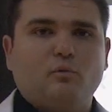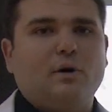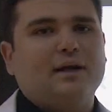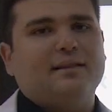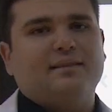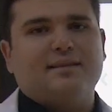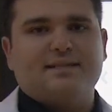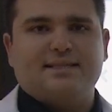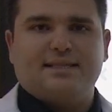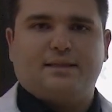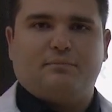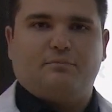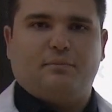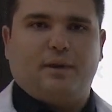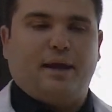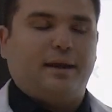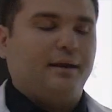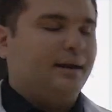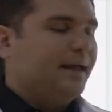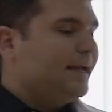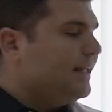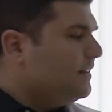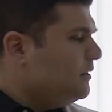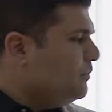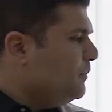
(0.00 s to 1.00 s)
What does it
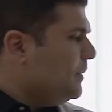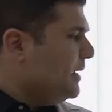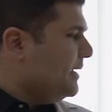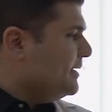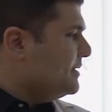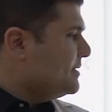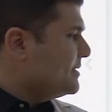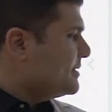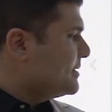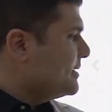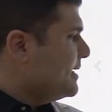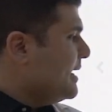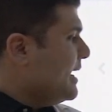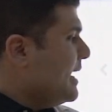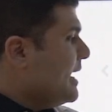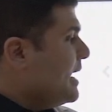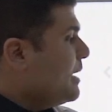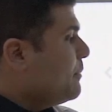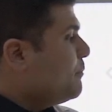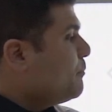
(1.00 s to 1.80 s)
mean? It means